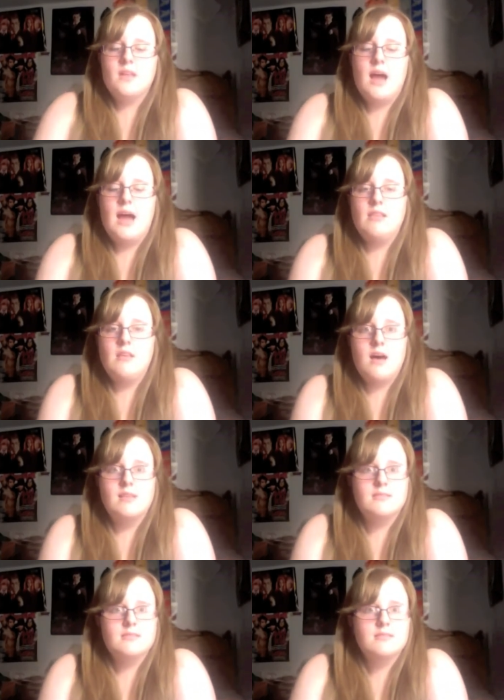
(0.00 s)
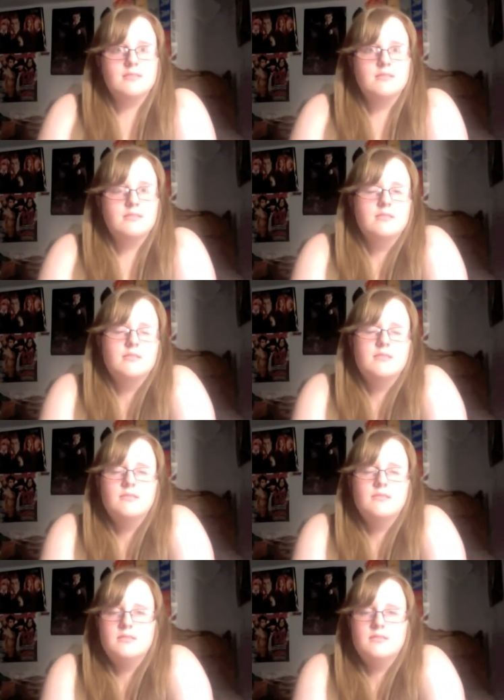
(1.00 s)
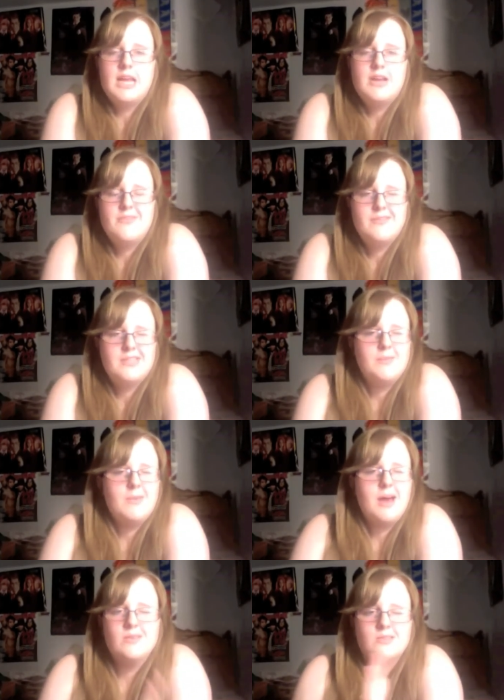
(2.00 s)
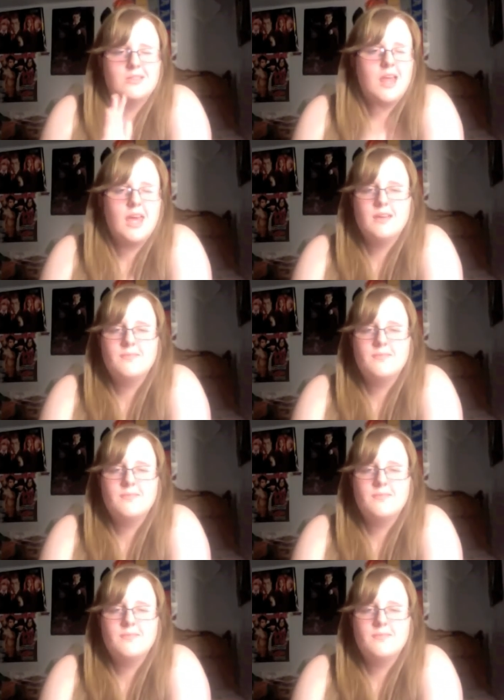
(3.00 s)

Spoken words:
I lost 10 or 15 pounds to, like,